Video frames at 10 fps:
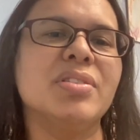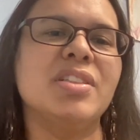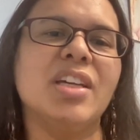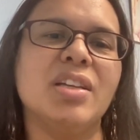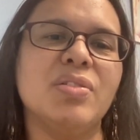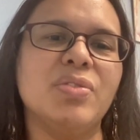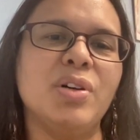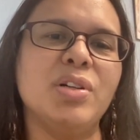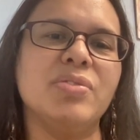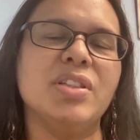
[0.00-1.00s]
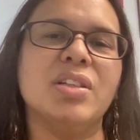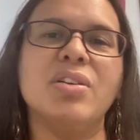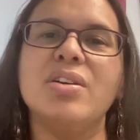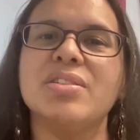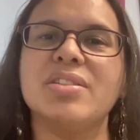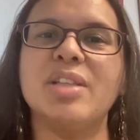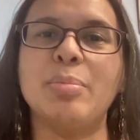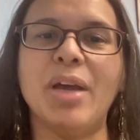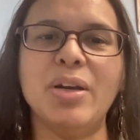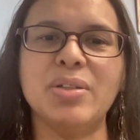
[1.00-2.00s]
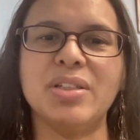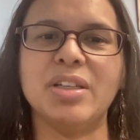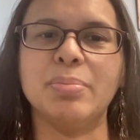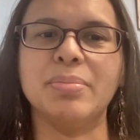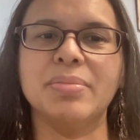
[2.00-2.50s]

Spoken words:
to get involved in the causes that matter to them.